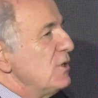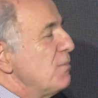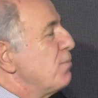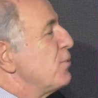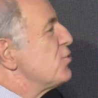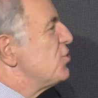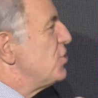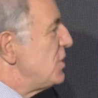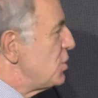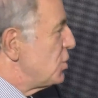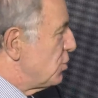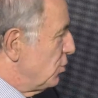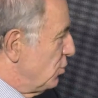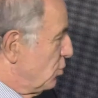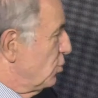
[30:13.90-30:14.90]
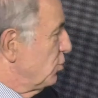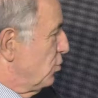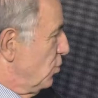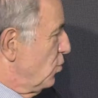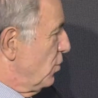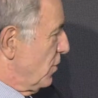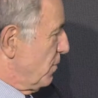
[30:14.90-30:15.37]
in the position
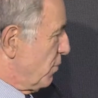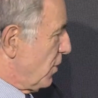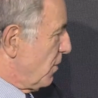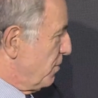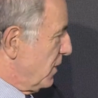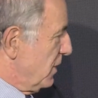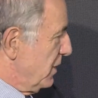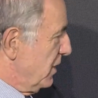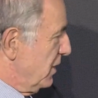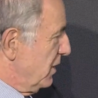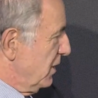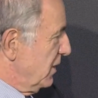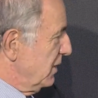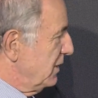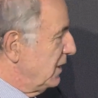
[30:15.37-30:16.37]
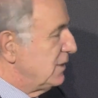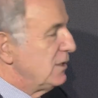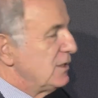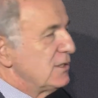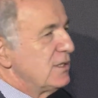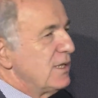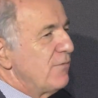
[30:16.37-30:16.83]
to work properly. They
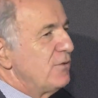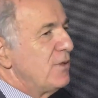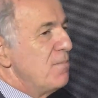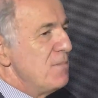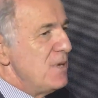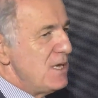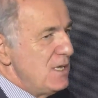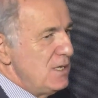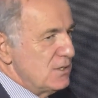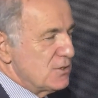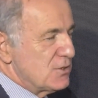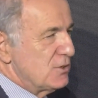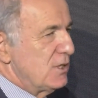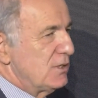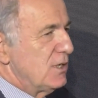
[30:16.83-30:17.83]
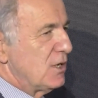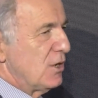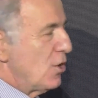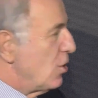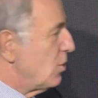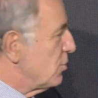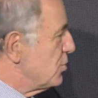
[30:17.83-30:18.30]
didn't have the means, the
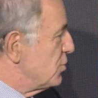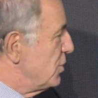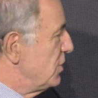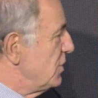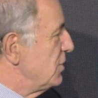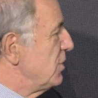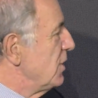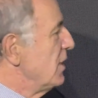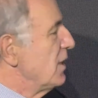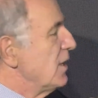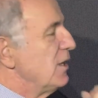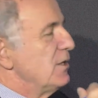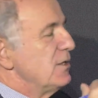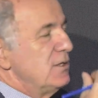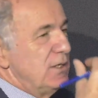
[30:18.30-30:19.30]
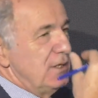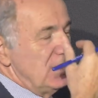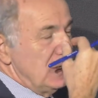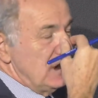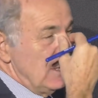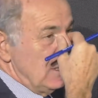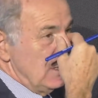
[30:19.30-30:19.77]
technology,
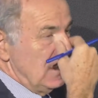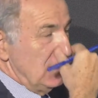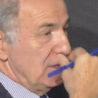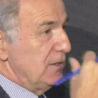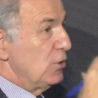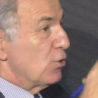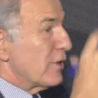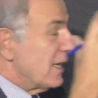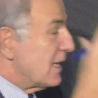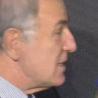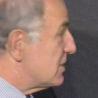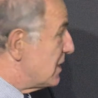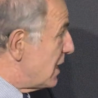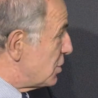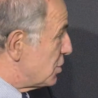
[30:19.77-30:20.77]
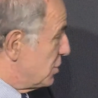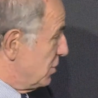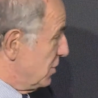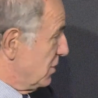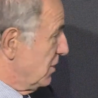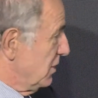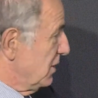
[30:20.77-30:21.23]
the
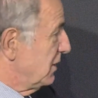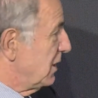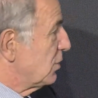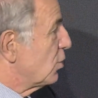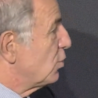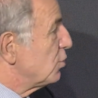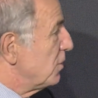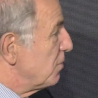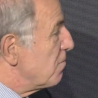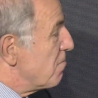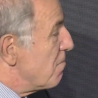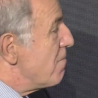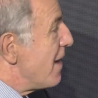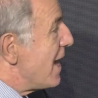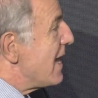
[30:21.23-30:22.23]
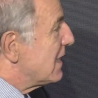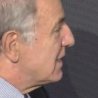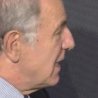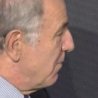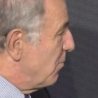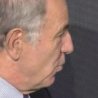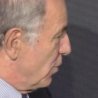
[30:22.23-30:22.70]
organization that could make
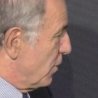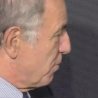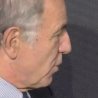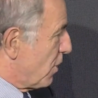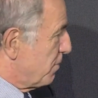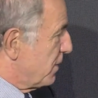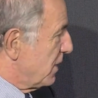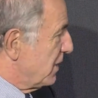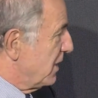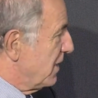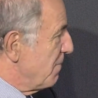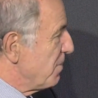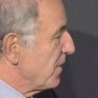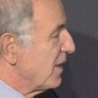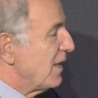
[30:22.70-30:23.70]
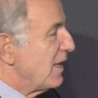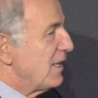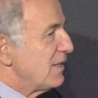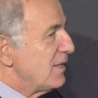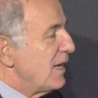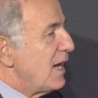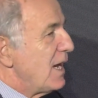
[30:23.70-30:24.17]
them work properly.
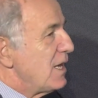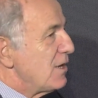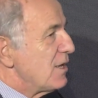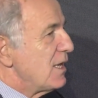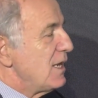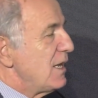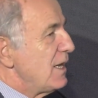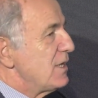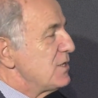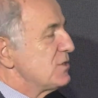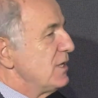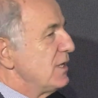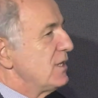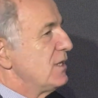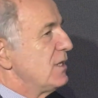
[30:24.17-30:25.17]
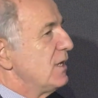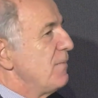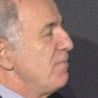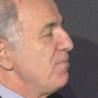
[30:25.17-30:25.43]
And I realized that